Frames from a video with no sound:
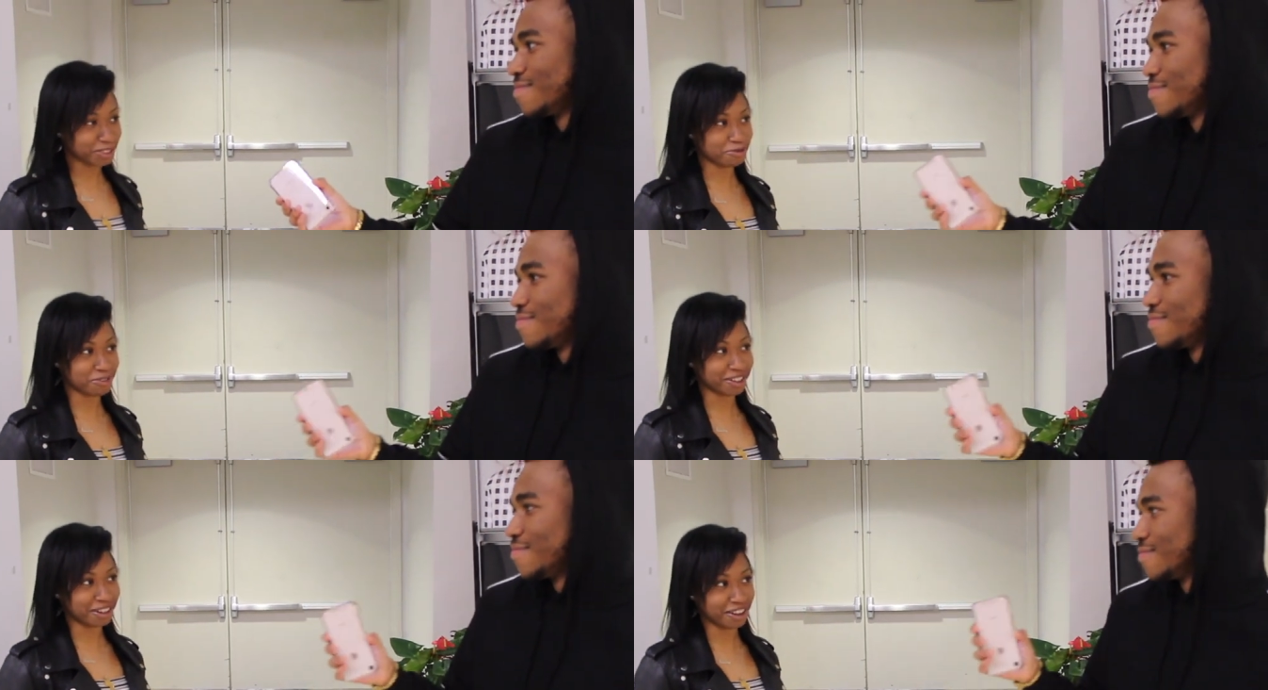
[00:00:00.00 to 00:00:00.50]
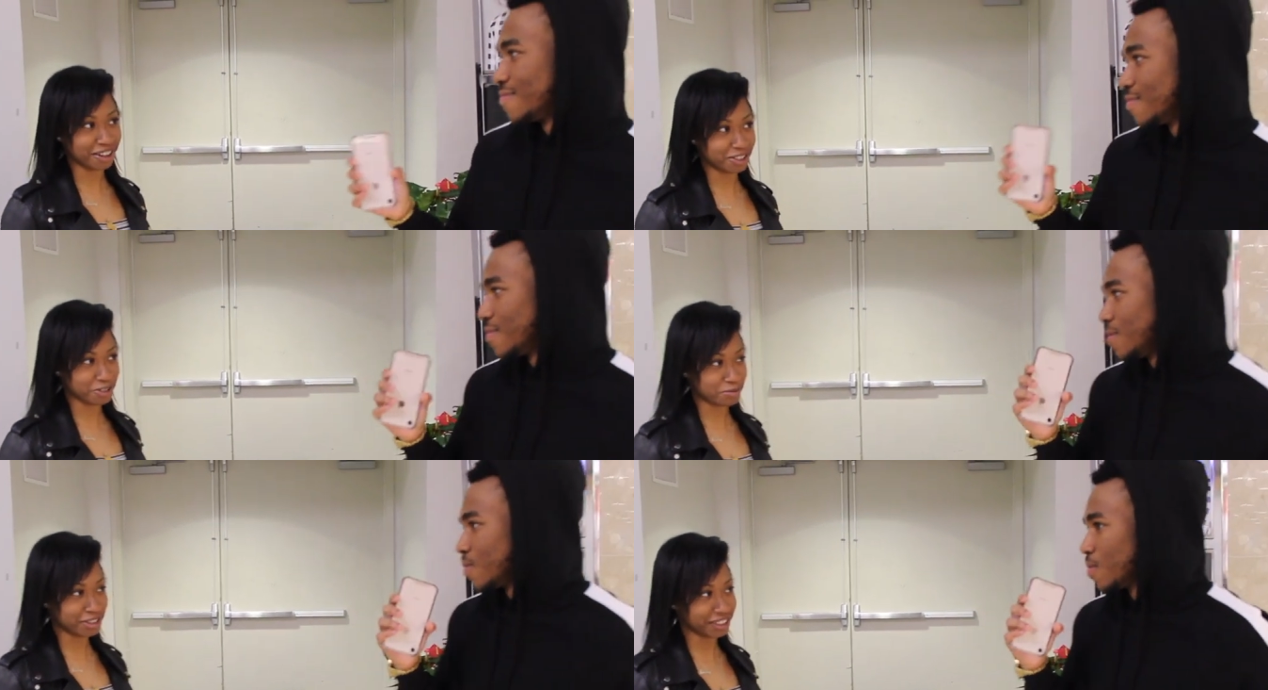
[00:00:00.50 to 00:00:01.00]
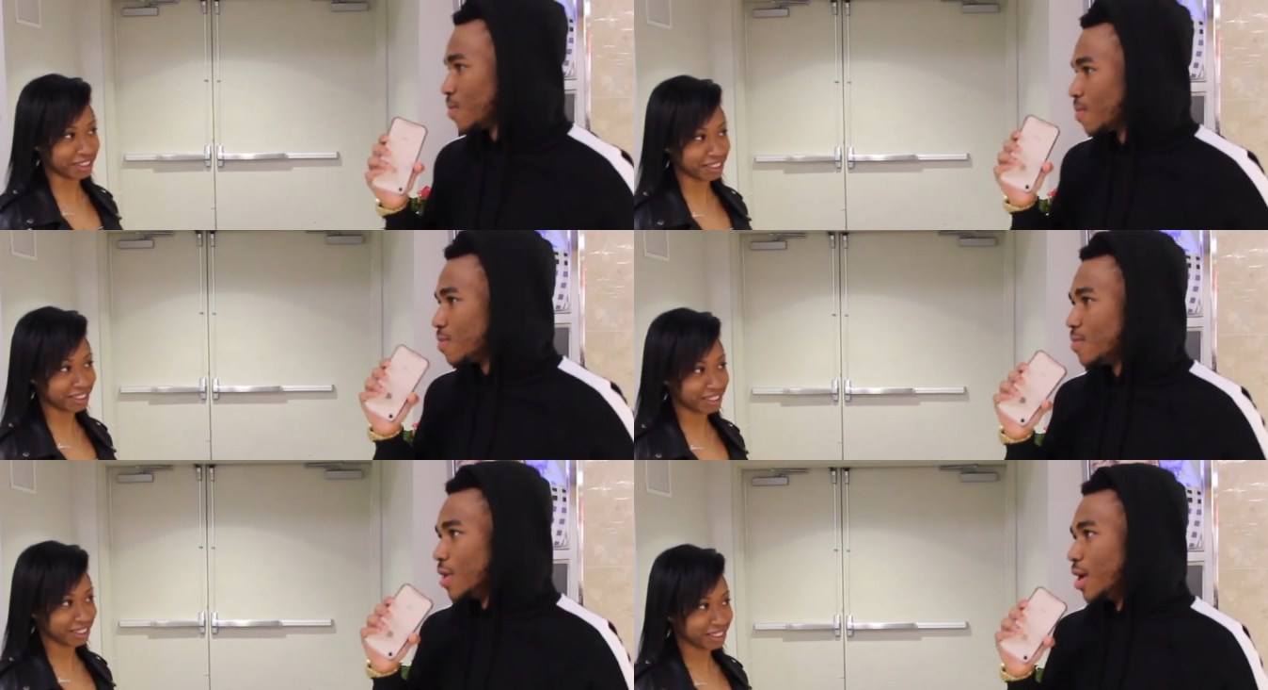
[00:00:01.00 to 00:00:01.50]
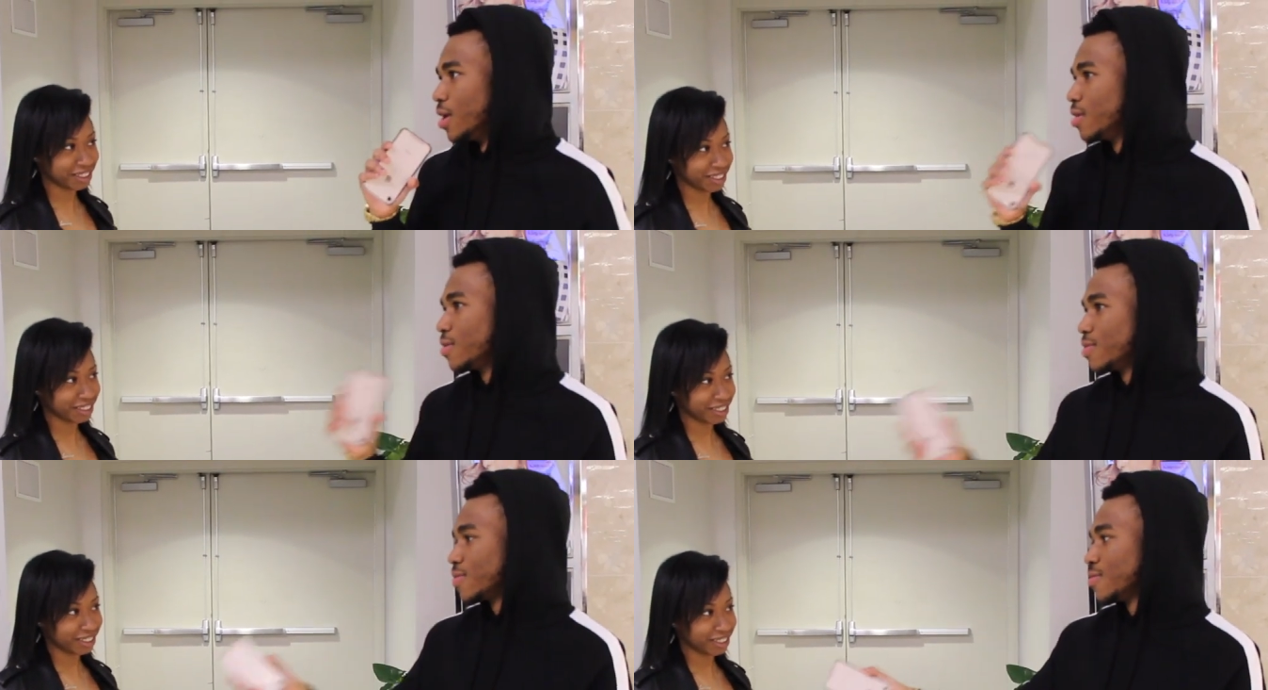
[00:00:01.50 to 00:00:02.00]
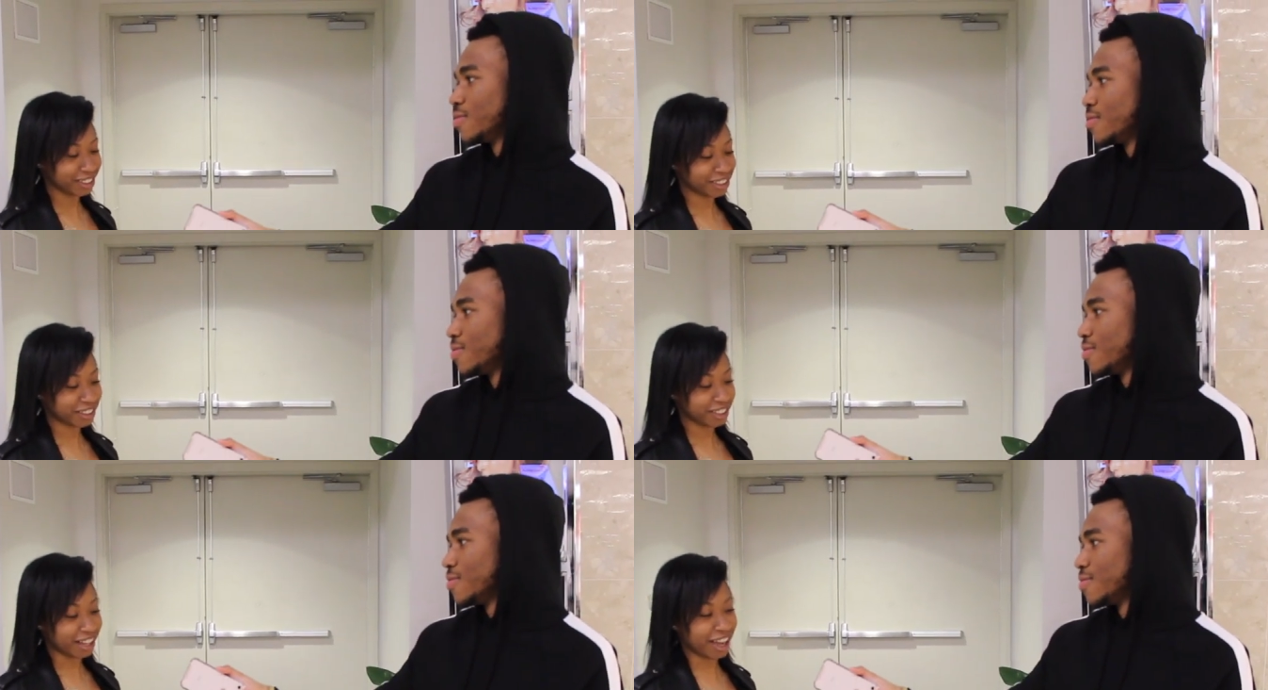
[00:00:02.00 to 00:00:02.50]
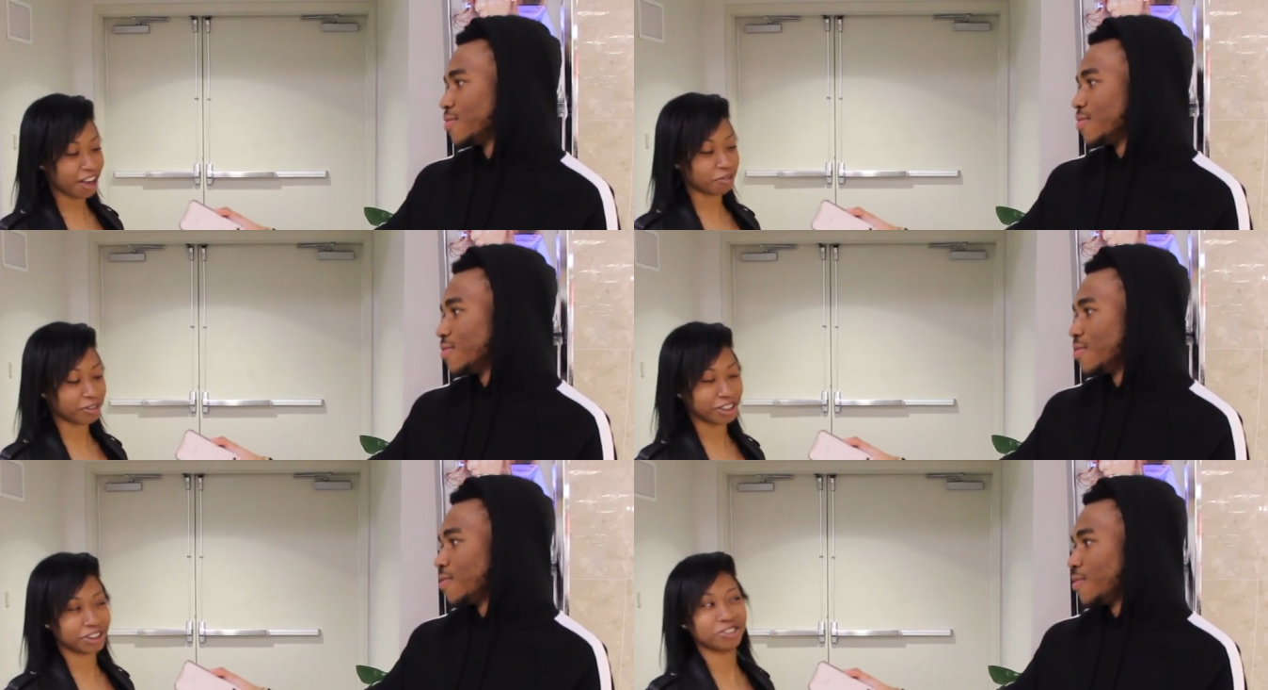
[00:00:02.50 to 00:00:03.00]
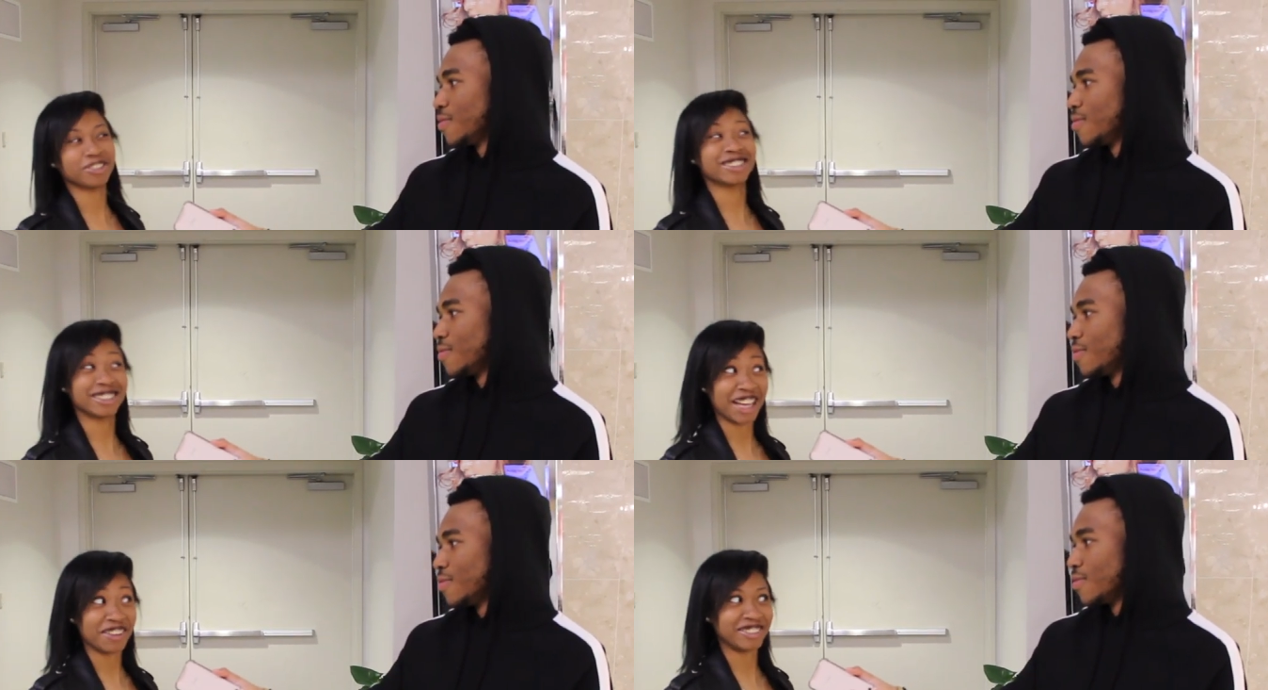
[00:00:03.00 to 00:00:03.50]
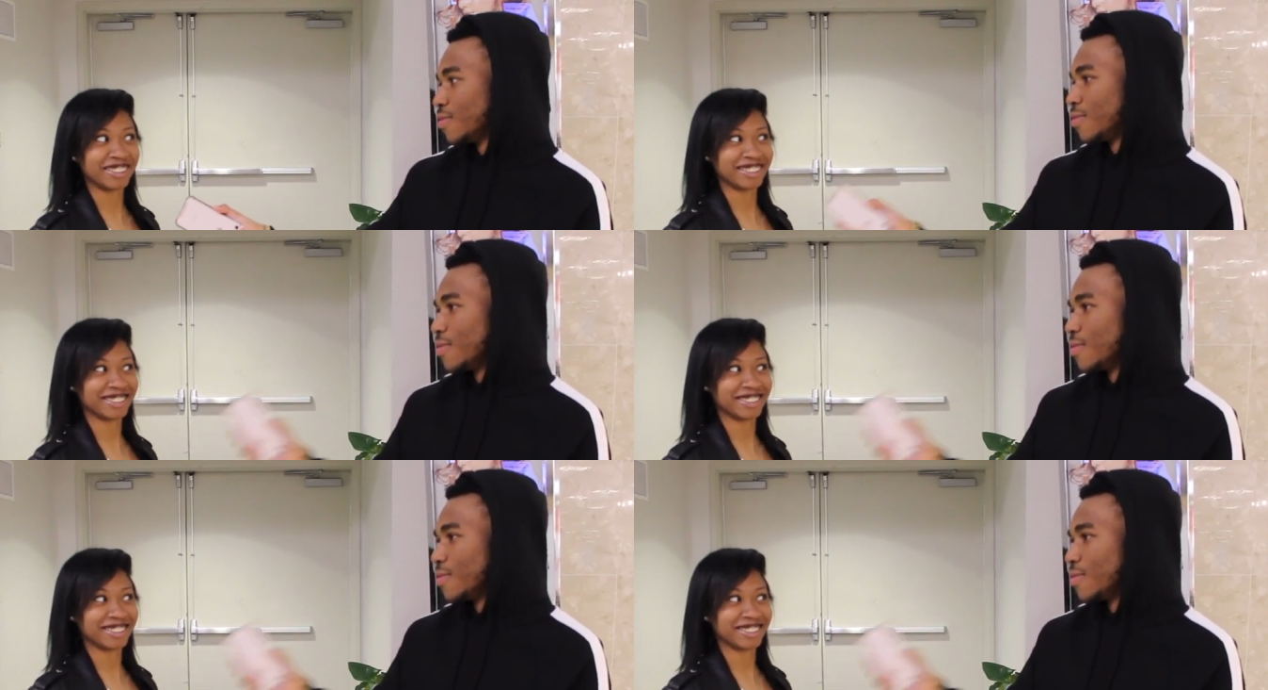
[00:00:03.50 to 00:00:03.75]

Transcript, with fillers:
Speaker 1: you want an honest opinion? Yeah. I'll rate you a seven.